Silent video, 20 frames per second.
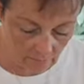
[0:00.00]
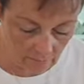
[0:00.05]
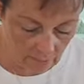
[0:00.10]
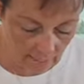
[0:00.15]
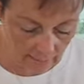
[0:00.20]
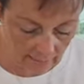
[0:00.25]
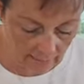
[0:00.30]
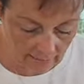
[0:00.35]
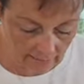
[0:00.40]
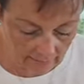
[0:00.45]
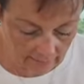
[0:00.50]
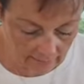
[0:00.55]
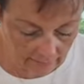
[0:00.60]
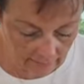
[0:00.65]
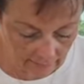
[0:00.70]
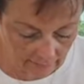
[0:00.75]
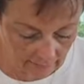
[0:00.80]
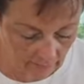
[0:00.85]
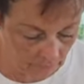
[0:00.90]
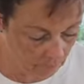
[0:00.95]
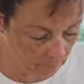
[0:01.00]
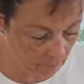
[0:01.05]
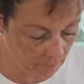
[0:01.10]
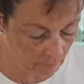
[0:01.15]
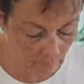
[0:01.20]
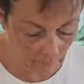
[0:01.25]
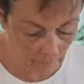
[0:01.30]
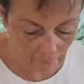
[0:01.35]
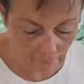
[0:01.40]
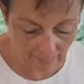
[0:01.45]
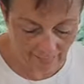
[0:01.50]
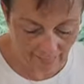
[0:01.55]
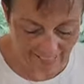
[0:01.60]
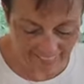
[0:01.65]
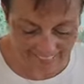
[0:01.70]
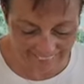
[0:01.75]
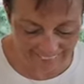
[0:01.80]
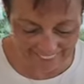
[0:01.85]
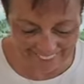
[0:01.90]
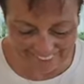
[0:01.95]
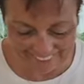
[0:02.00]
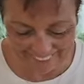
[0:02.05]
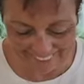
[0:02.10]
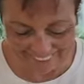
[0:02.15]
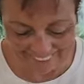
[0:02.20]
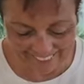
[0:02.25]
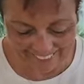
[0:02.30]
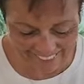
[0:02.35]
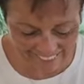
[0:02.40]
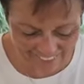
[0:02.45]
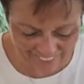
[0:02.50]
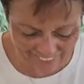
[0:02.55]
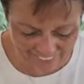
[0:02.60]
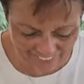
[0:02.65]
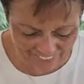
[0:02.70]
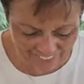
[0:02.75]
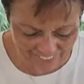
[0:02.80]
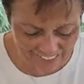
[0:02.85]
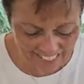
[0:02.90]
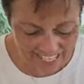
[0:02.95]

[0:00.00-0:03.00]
paste. Oh, I, can't, I can't eat these either, can I? No.